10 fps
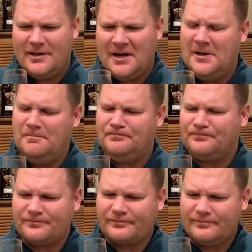
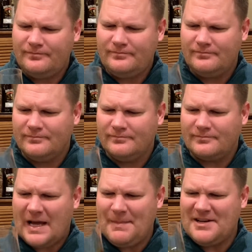
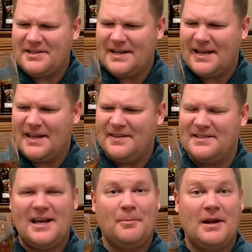I'm actually not getting this
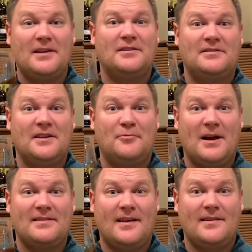now, but I did
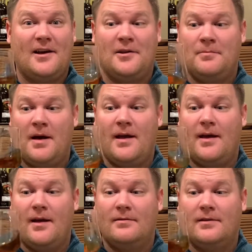write that down in
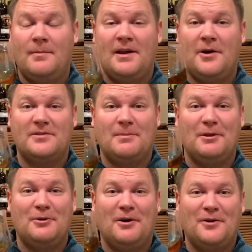my notes. I'm a
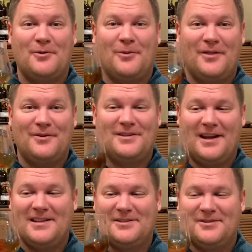little under the weather
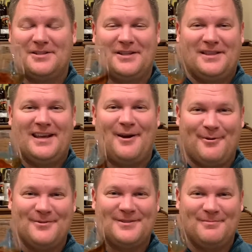tonight, so it's a good thing I
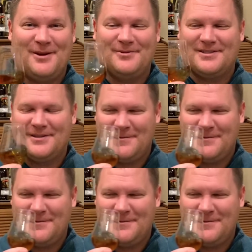wrote some notes.